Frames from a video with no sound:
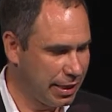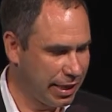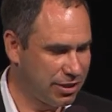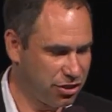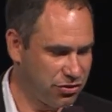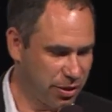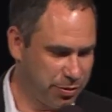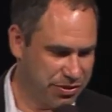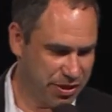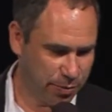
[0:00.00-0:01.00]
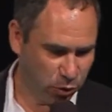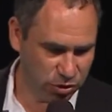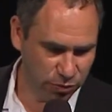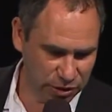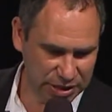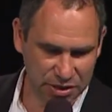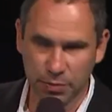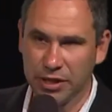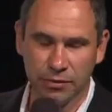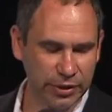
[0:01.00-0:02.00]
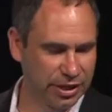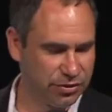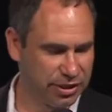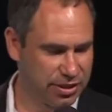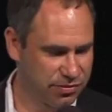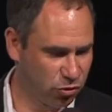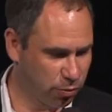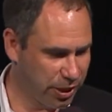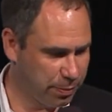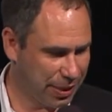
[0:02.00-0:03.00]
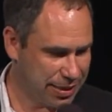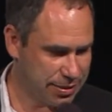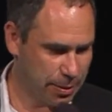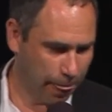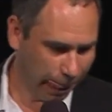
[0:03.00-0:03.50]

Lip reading: and intra-PCM mode. What does it mean? We have a transform bypass